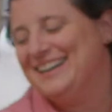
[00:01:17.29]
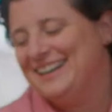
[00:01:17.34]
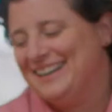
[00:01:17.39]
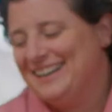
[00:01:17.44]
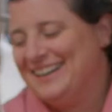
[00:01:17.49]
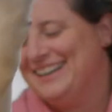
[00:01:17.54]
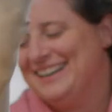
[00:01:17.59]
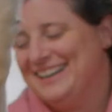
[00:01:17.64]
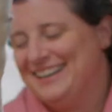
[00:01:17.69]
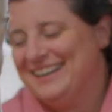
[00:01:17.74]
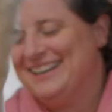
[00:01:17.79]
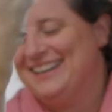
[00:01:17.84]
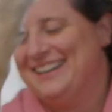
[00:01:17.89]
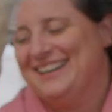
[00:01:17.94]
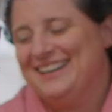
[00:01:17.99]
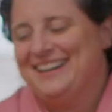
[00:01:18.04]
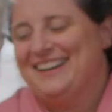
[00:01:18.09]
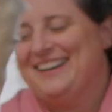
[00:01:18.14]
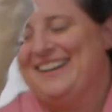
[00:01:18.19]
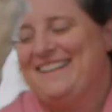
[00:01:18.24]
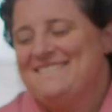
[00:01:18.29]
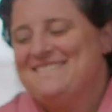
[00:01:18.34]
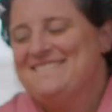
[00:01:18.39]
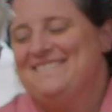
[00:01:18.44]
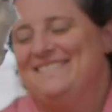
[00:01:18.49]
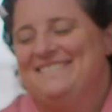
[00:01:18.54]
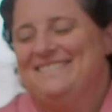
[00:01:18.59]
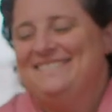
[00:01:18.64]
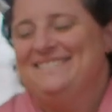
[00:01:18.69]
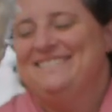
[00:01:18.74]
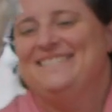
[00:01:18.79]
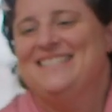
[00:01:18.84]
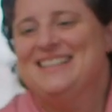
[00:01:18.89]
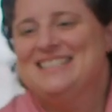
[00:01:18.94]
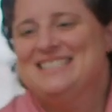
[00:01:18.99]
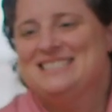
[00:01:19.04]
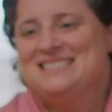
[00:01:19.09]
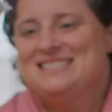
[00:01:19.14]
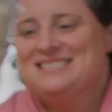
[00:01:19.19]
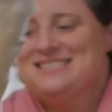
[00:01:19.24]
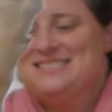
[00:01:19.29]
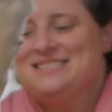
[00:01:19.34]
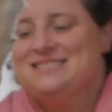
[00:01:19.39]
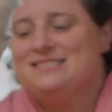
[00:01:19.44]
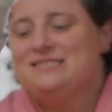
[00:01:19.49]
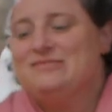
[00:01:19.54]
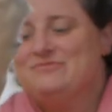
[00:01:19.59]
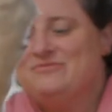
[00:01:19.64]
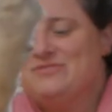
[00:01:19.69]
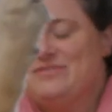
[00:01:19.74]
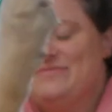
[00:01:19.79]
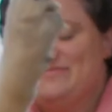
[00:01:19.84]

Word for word: all out for any adventure, any scene. He